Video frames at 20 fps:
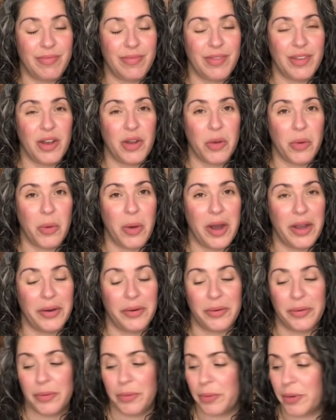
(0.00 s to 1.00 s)

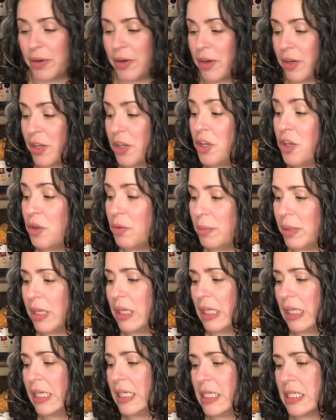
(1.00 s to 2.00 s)
acquired or
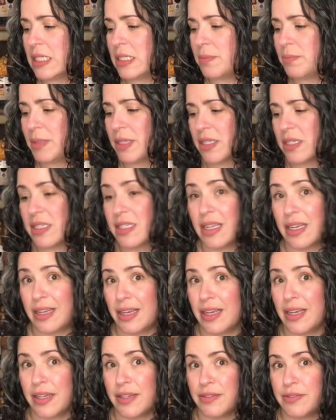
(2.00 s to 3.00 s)
accumulated, because I
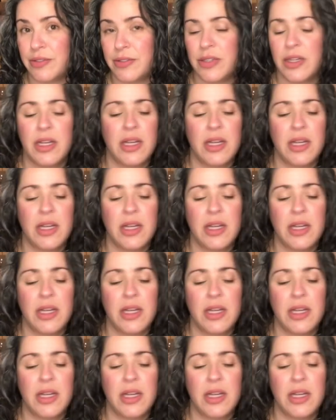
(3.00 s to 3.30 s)
have.